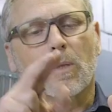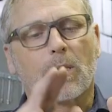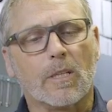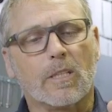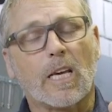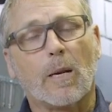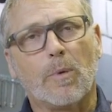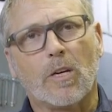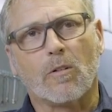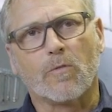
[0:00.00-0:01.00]
but this can
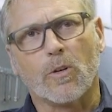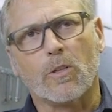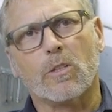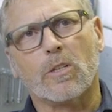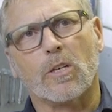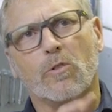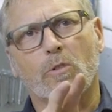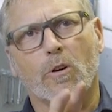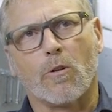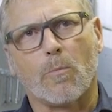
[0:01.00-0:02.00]
be converted
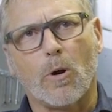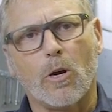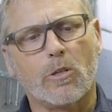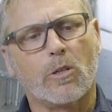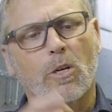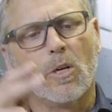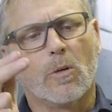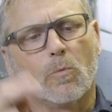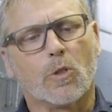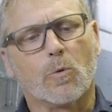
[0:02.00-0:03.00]
into a remote,
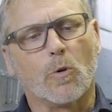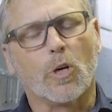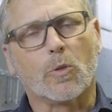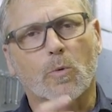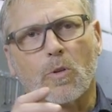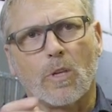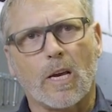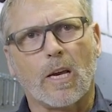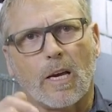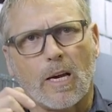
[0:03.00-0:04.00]
which works with
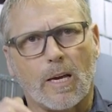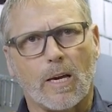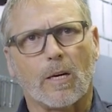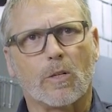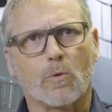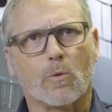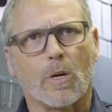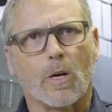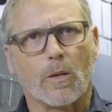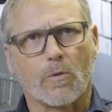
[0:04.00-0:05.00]
their
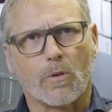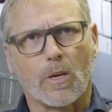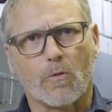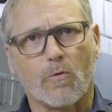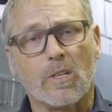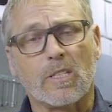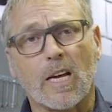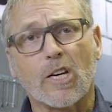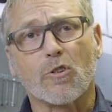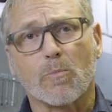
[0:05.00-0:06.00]

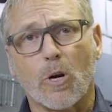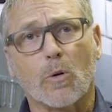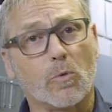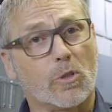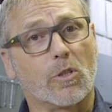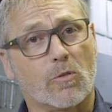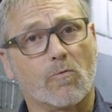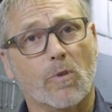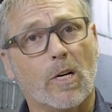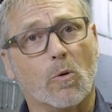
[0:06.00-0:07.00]
three-stage remote, which is
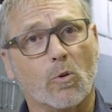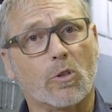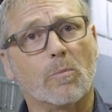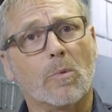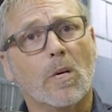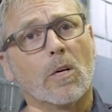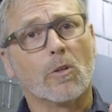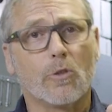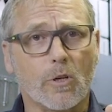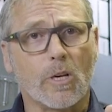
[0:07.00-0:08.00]
really awesome
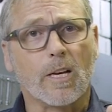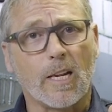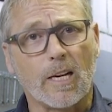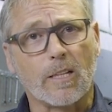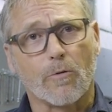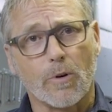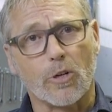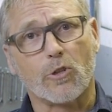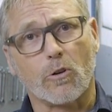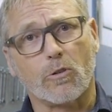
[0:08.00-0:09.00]
because you can connect the
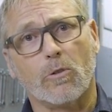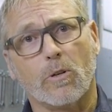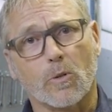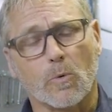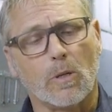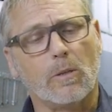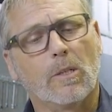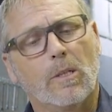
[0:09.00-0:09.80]
rear shock to it as well.